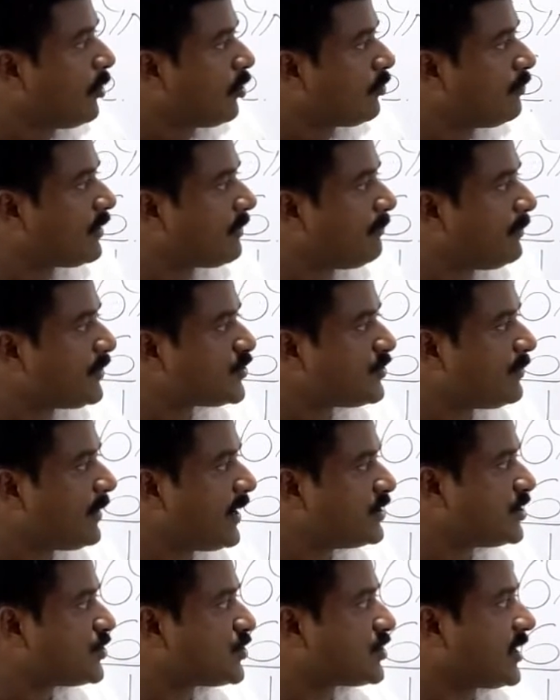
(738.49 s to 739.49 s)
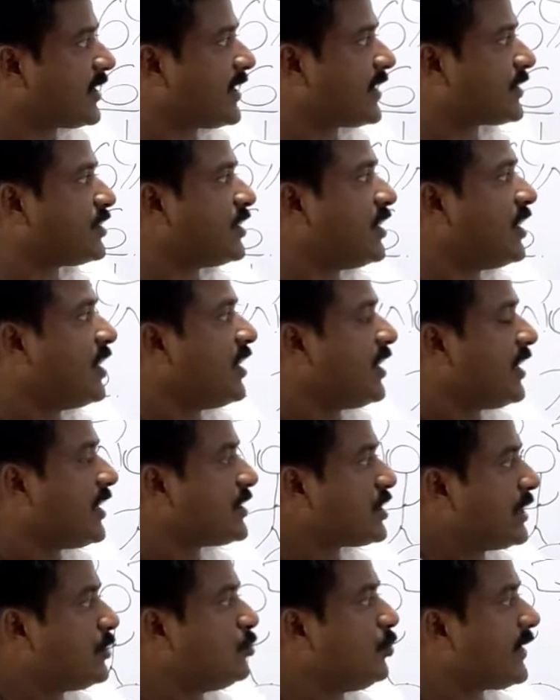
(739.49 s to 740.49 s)
about Brahma Samaj is correct?
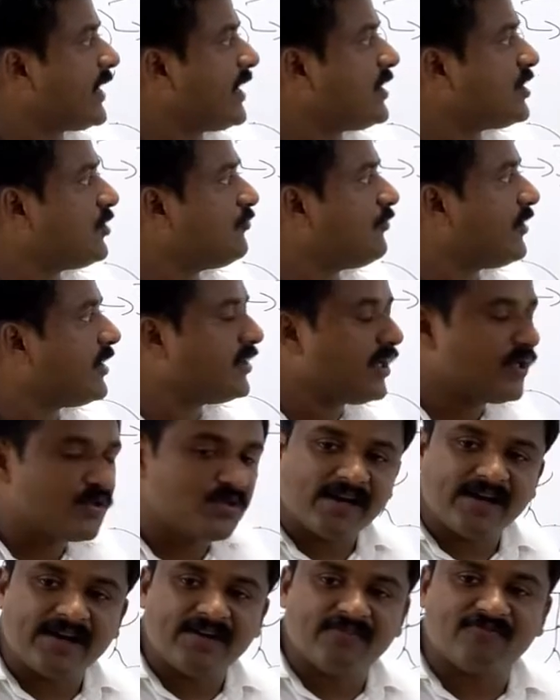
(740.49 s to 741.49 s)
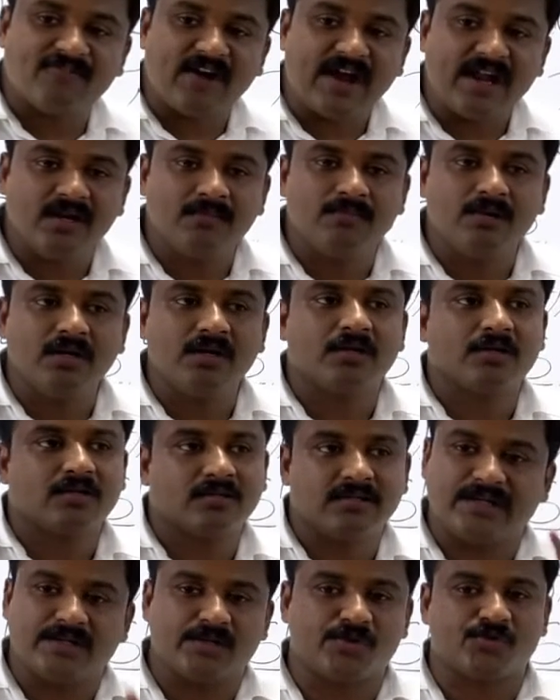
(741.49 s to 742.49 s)
It advocated Vedas are infallible.
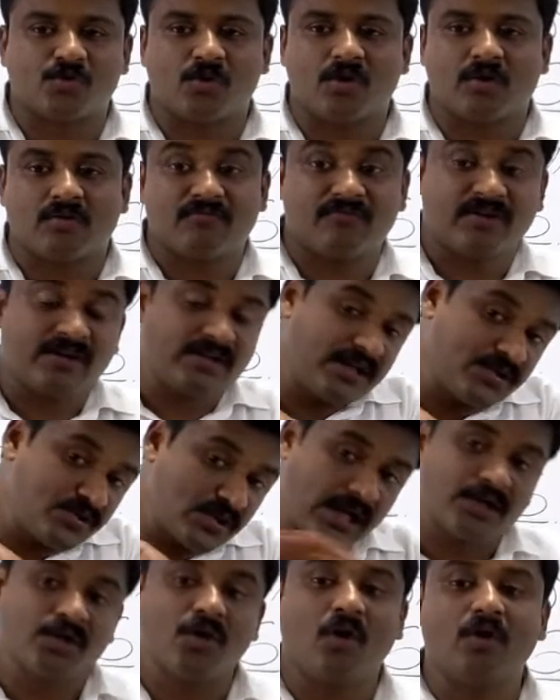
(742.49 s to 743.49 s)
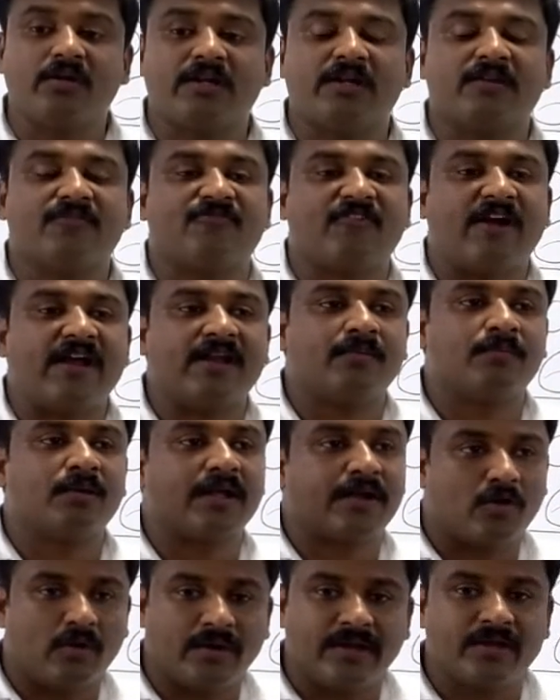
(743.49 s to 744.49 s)
That is wrong. Vedas are not infallible.
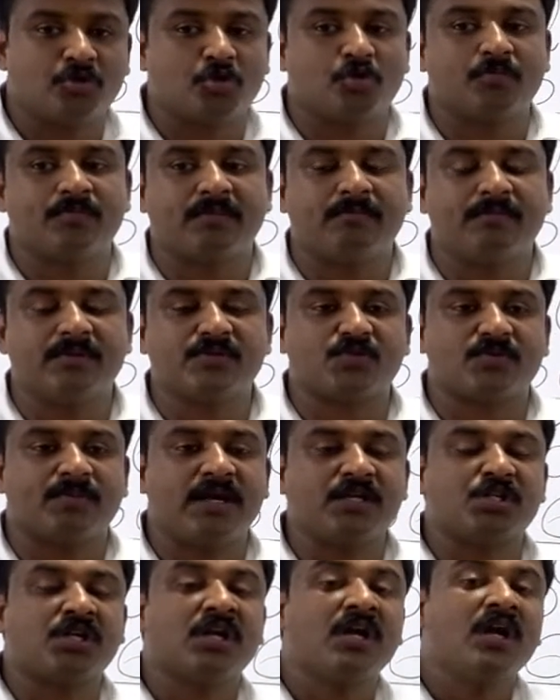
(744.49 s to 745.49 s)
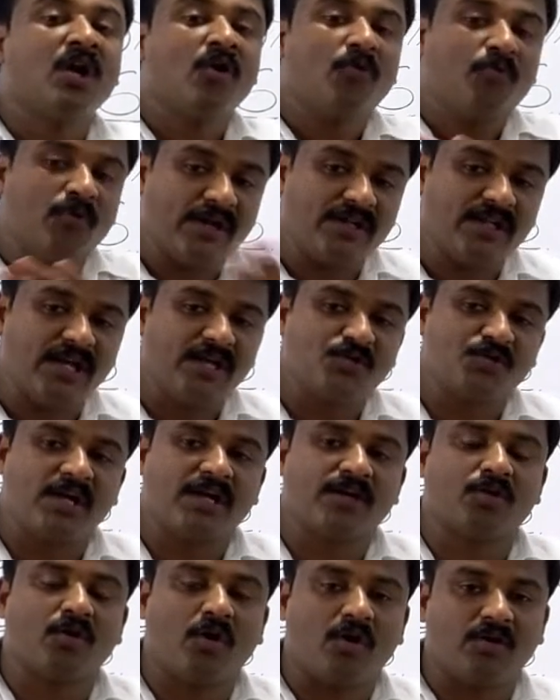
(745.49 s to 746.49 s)
According to Brahma Samaj, Vedas
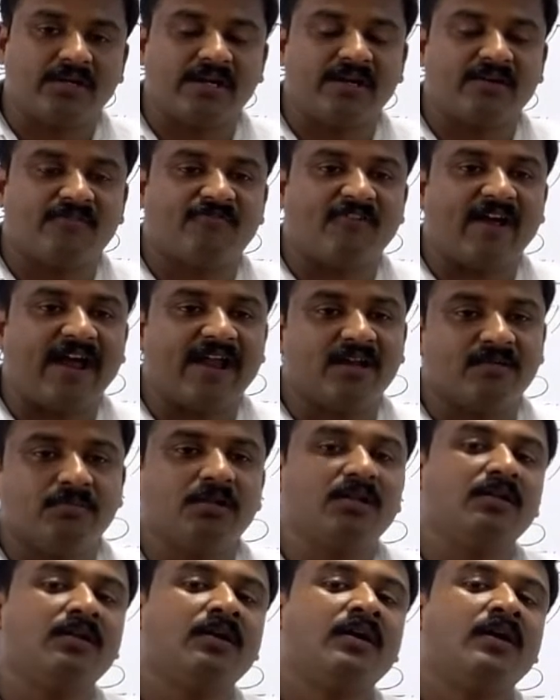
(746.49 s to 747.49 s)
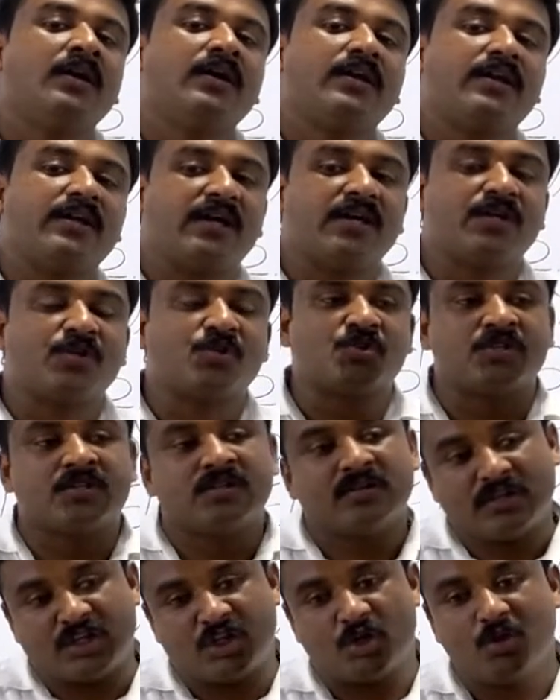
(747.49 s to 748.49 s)
are not infallible. Yes,
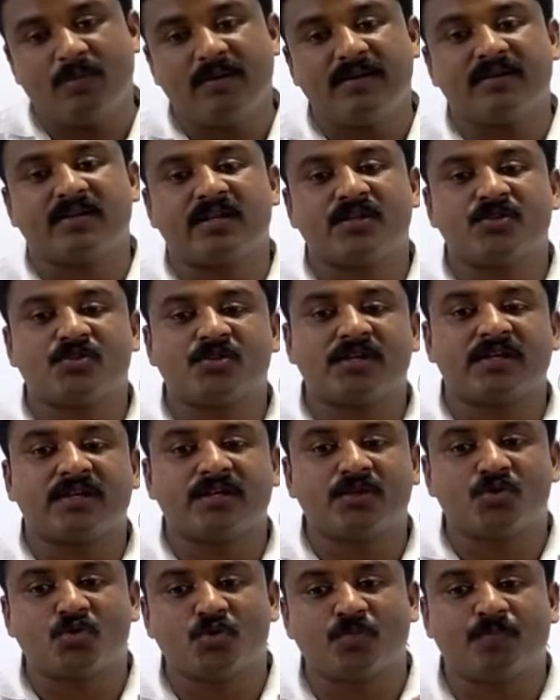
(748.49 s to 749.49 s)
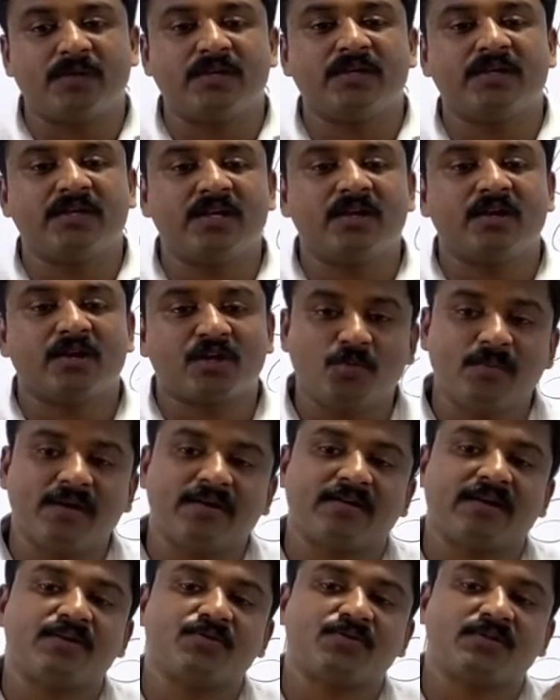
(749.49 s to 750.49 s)
human reasoning is superior.
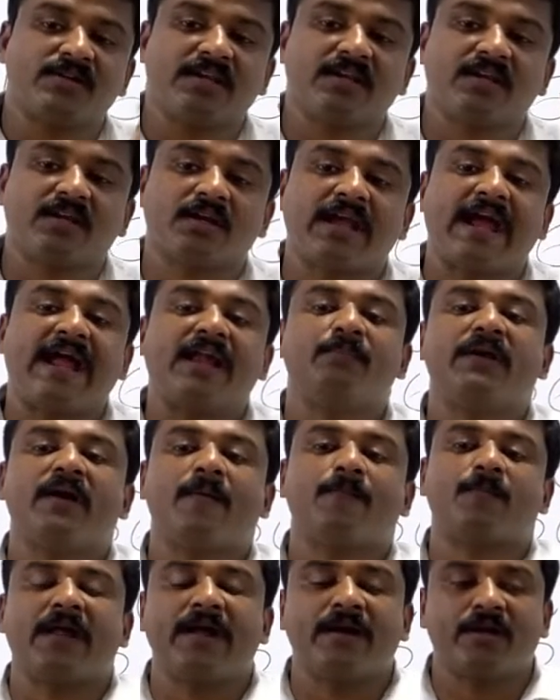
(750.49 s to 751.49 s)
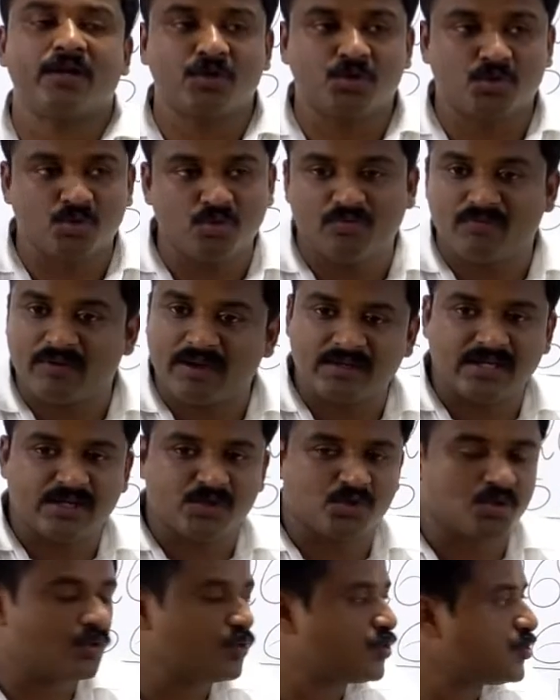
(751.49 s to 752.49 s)
Human reasoning can be applied into
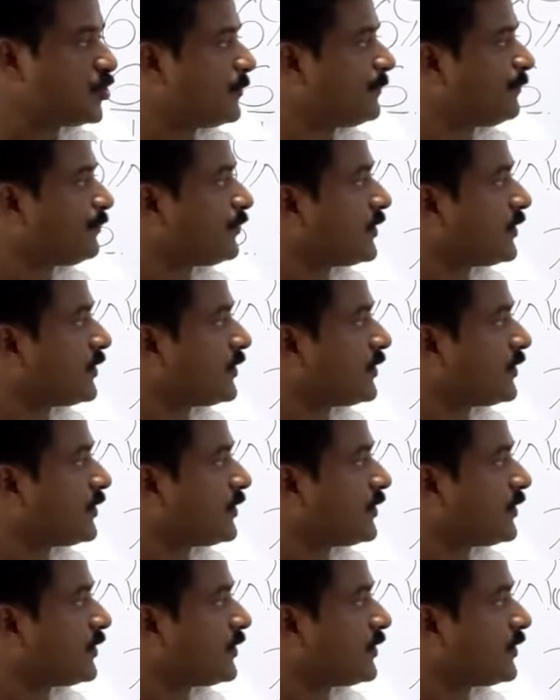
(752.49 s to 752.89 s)
Vedas also.